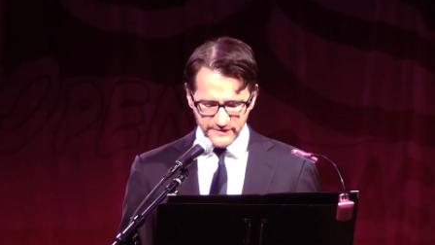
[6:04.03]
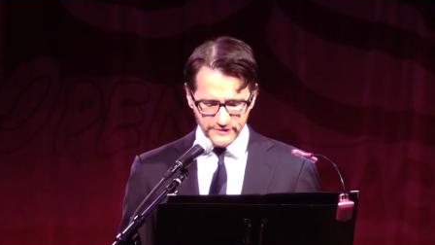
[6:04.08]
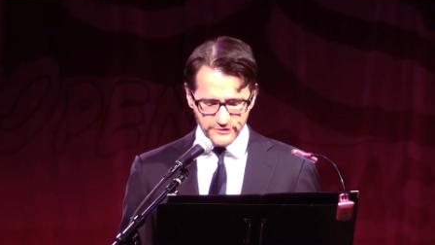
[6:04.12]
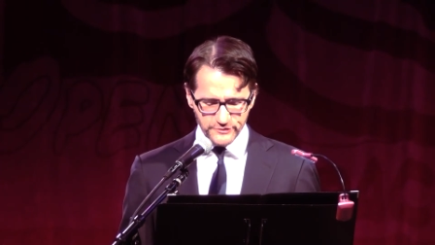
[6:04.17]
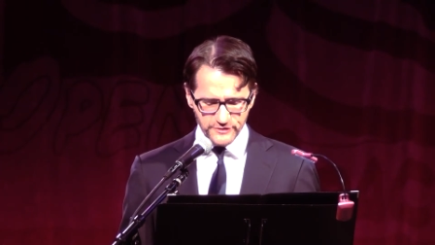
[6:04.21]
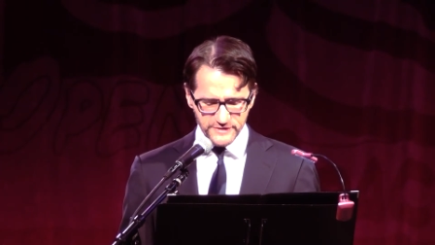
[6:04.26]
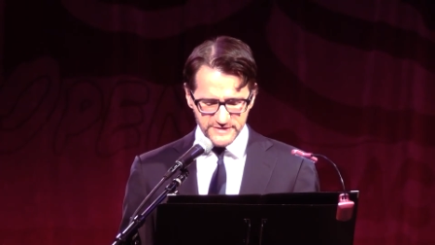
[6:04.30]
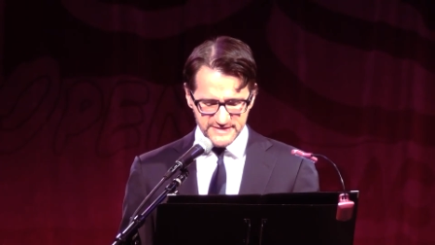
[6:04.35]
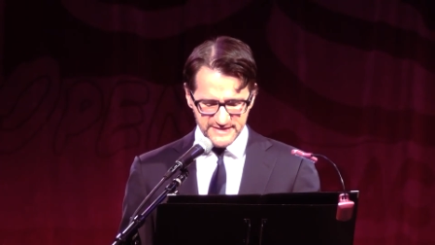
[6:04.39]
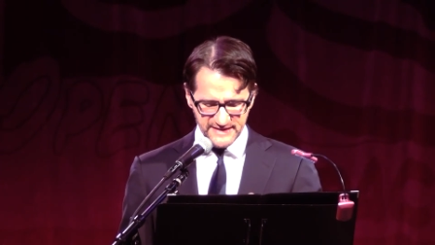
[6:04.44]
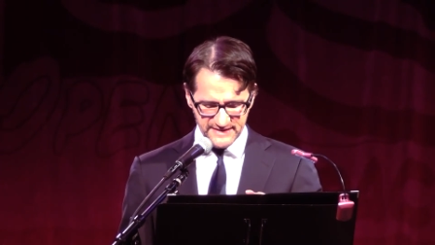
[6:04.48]
The
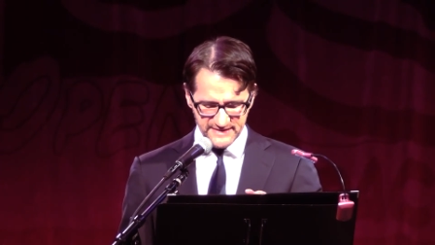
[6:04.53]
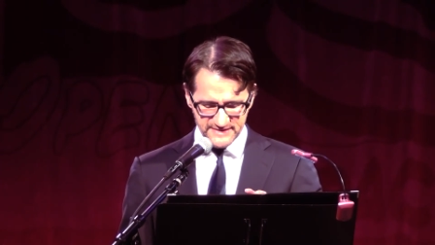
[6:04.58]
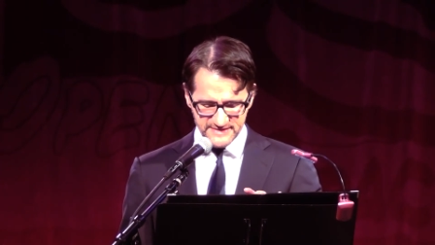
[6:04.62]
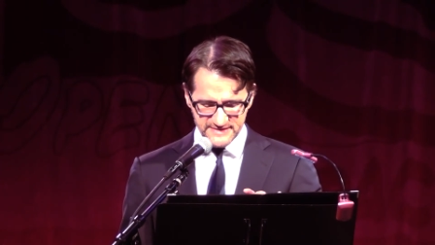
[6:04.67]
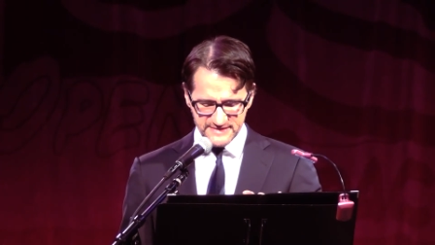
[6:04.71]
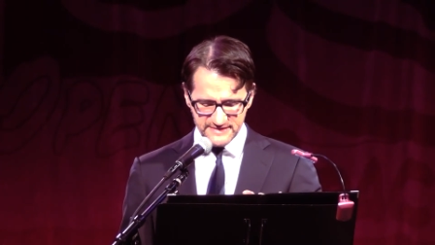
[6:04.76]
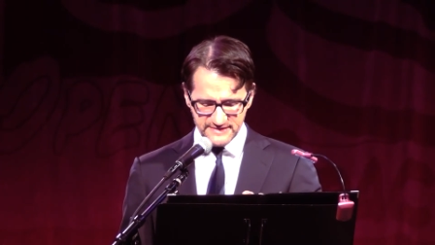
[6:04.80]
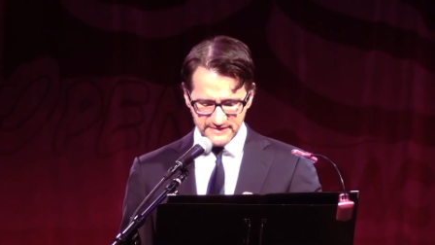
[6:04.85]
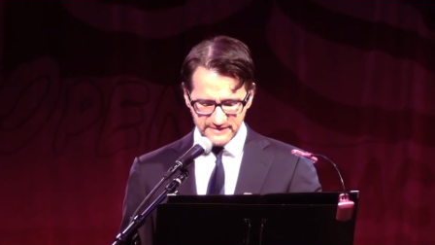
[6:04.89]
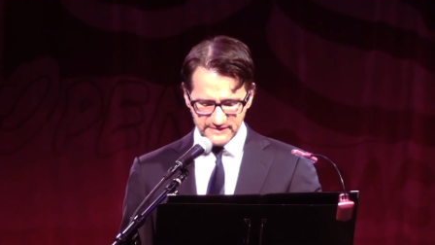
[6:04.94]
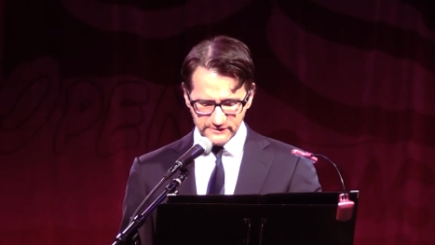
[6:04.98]

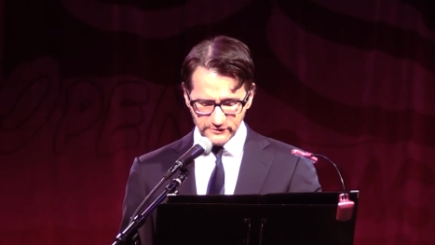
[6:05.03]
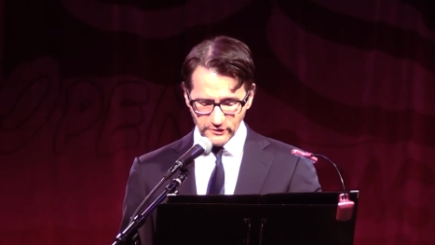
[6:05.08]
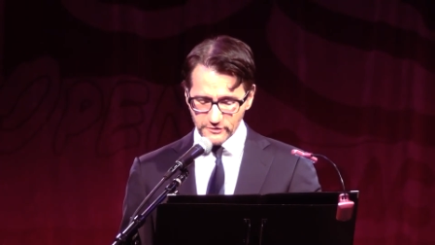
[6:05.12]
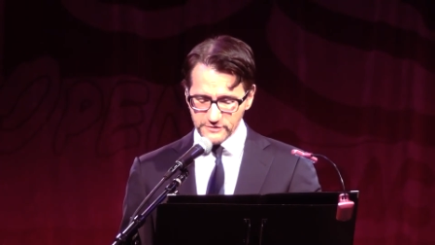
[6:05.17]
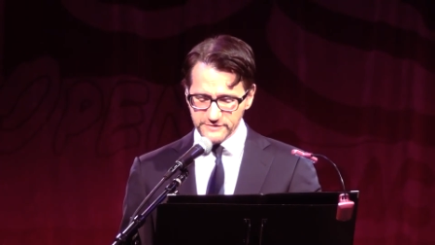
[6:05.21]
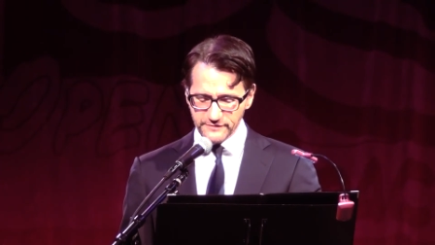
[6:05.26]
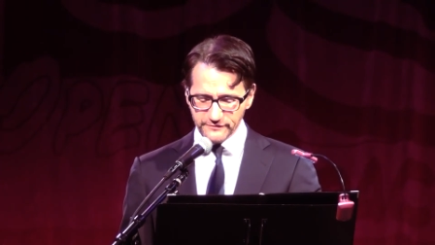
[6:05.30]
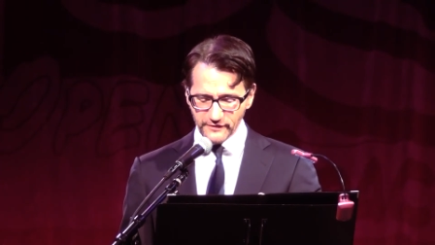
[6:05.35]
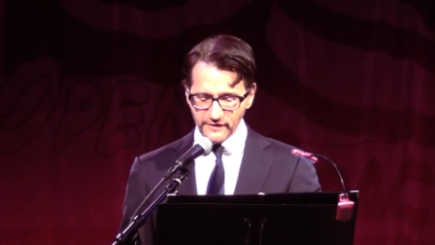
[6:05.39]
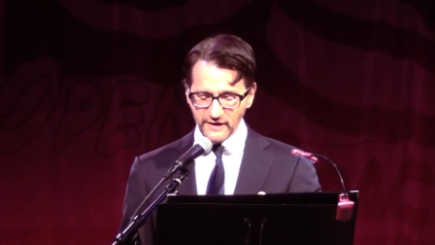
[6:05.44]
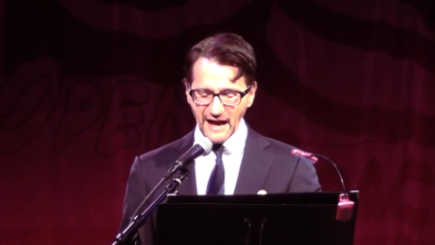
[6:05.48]
Triscuits
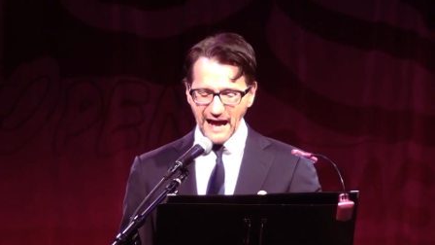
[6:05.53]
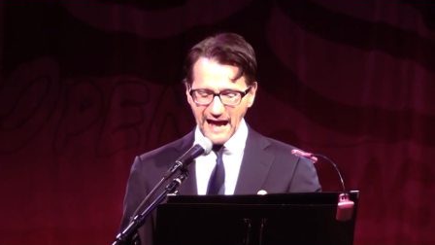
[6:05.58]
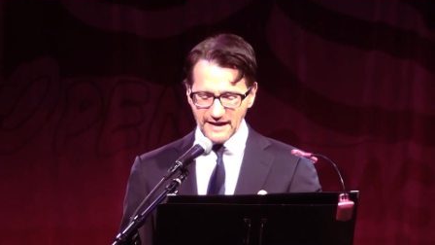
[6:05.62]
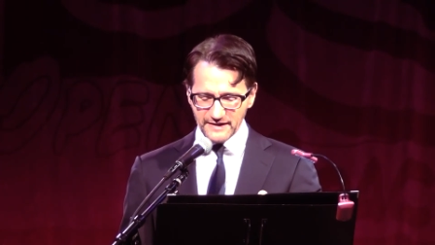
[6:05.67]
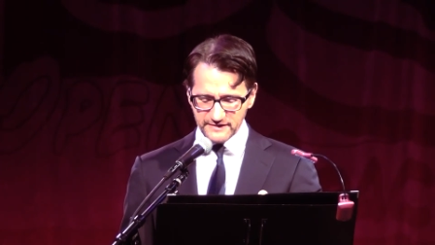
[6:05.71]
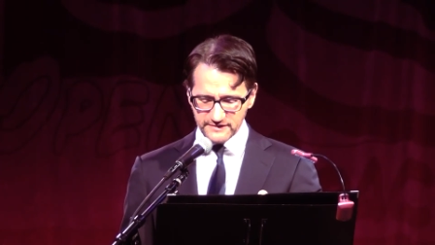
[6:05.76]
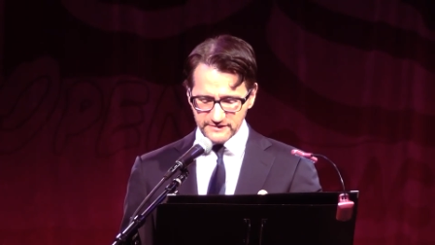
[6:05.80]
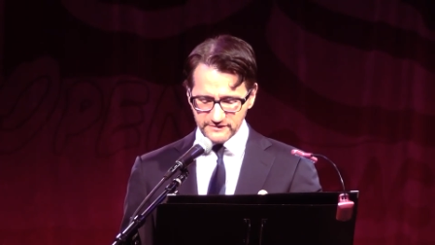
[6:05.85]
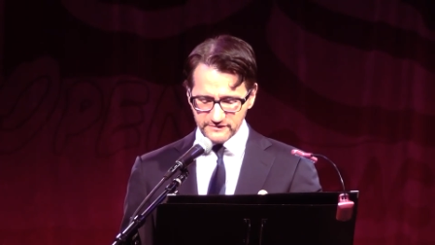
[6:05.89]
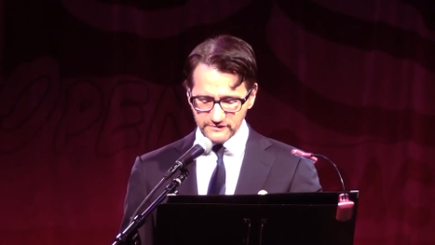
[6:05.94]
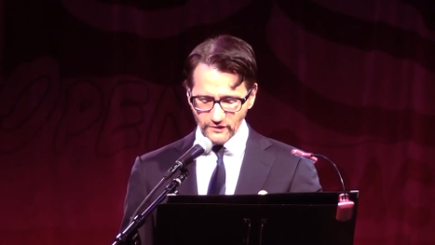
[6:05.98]
looked
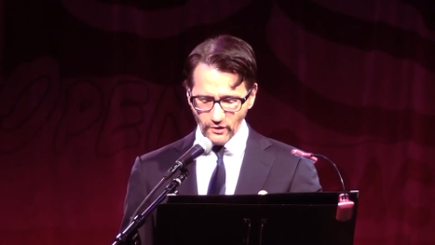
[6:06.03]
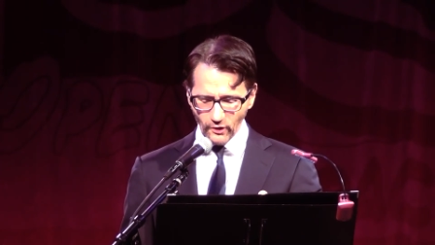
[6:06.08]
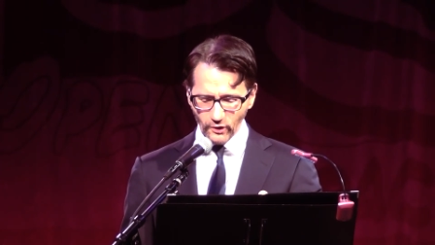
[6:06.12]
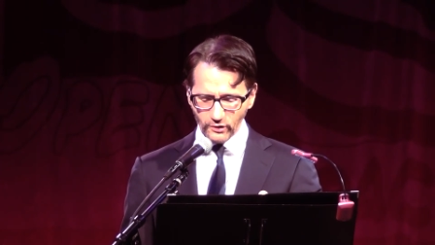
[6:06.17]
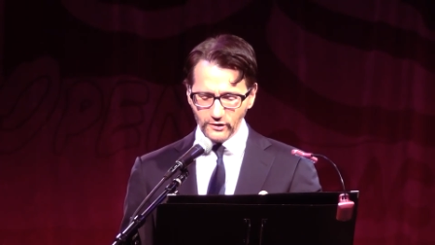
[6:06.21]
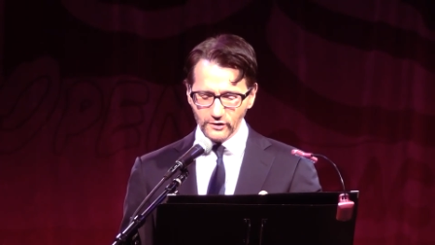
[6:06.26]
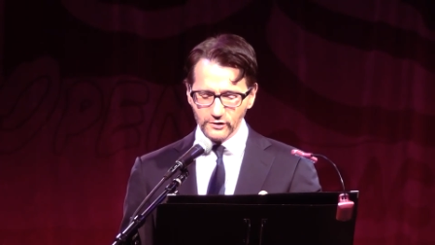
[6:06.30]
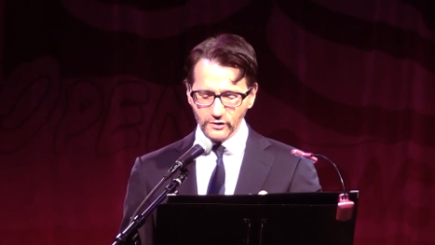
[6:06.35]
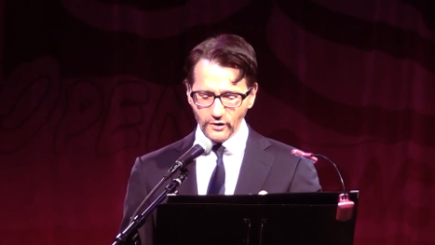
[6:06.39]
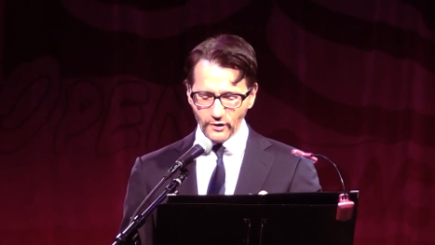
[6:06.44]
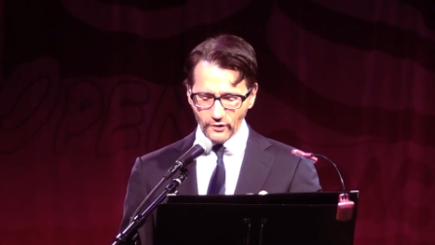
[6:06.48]
forgotten,
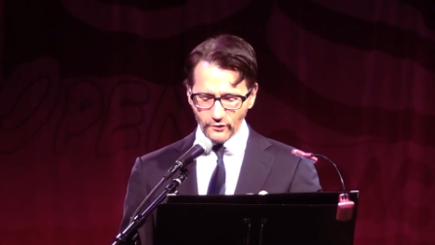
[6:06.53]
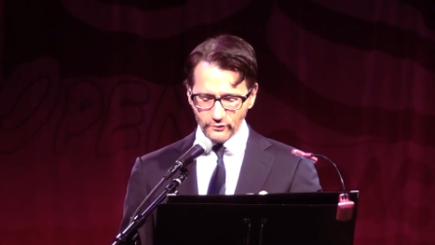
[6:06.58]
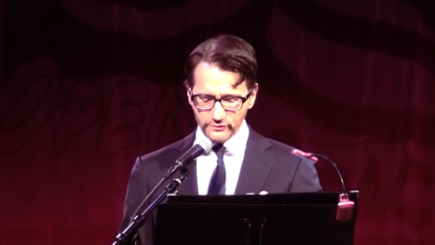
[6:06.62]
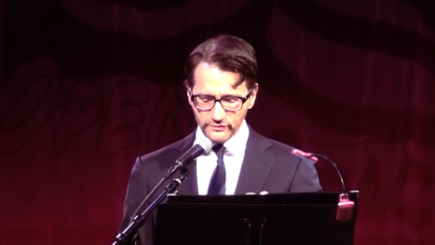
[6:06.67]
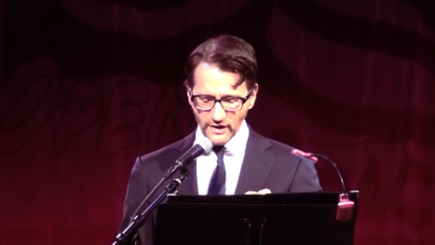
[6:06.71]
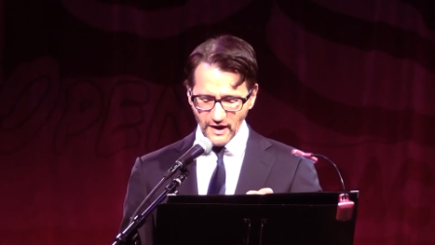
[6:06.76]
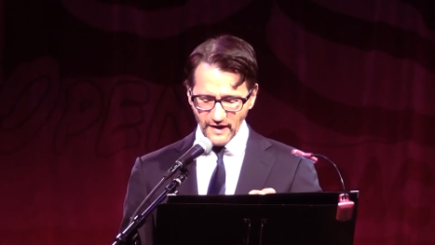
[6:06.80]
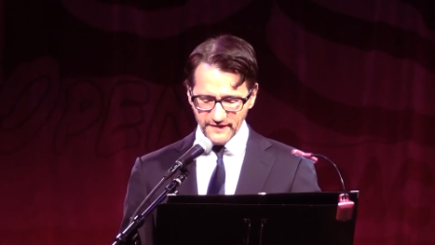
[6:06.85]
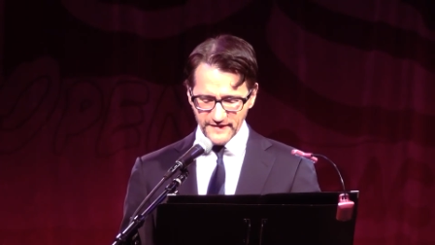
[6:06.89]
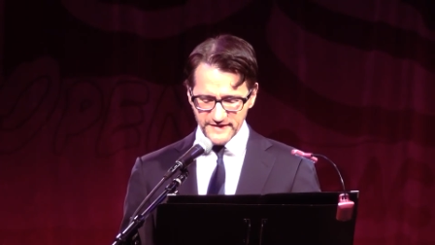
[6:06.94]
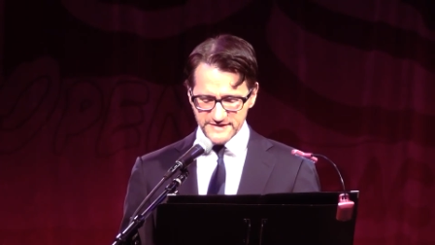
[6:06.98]
all
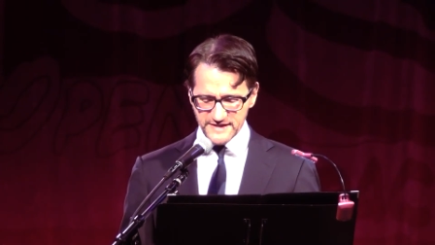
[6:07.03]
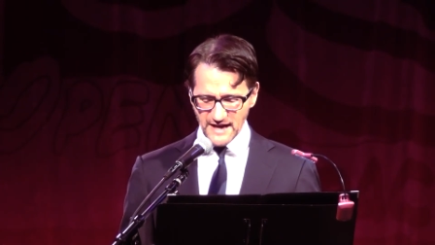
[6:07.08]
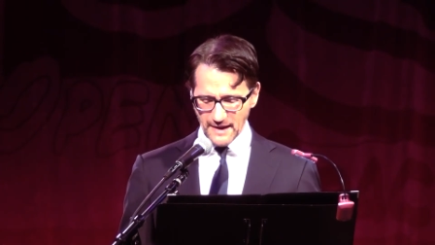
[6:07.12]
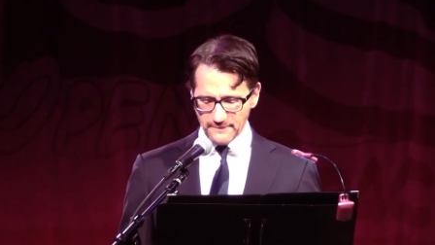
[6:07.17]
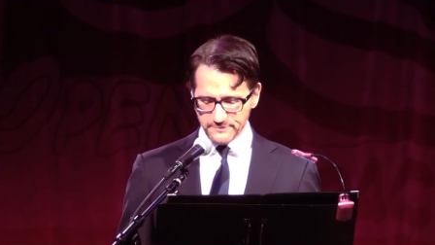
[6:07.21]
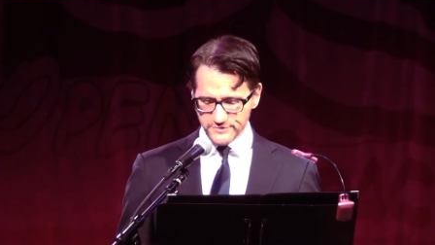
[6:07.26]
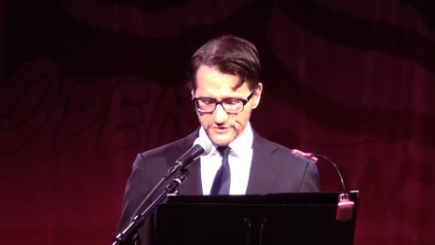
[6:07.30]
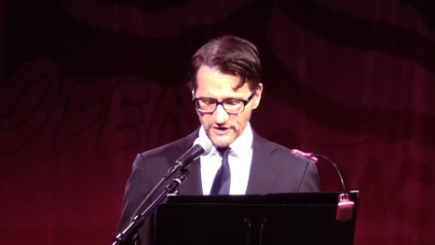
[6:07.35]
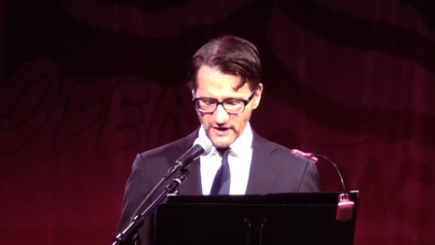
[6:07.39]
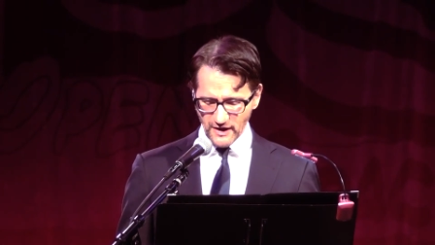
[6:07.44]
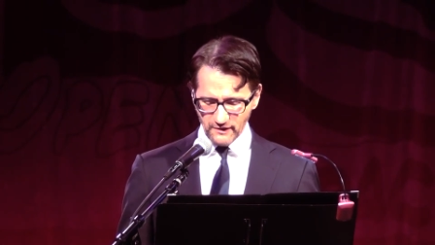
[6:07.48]
alone on the
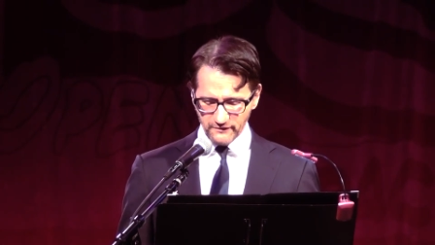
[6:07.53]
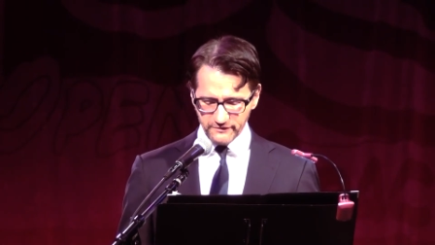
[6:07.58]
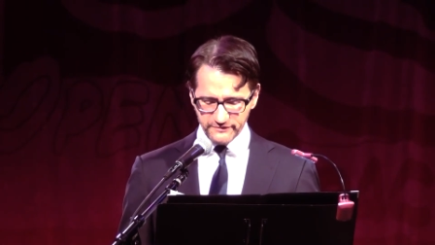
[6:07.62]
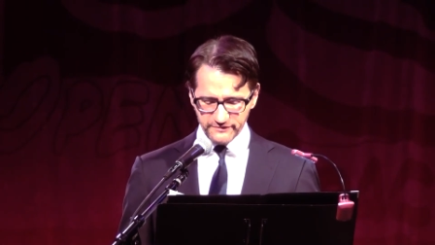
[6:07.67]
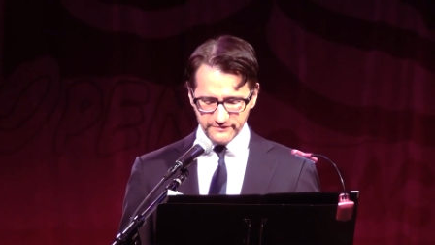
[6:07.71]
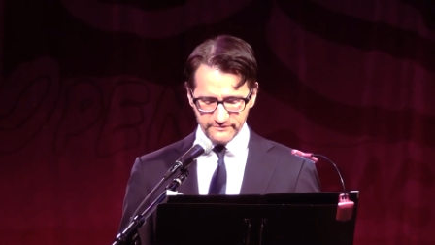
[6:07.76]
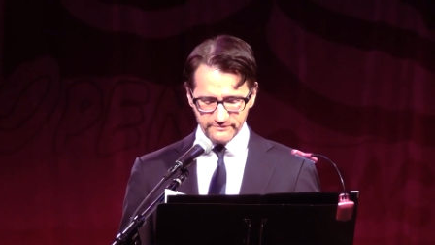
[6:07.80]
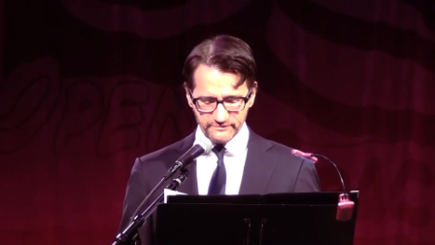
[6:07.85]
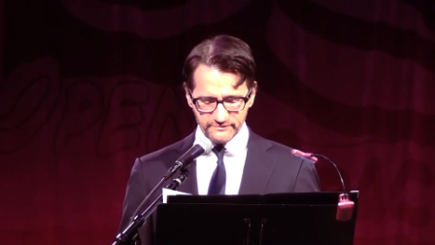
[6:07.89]
top shelf.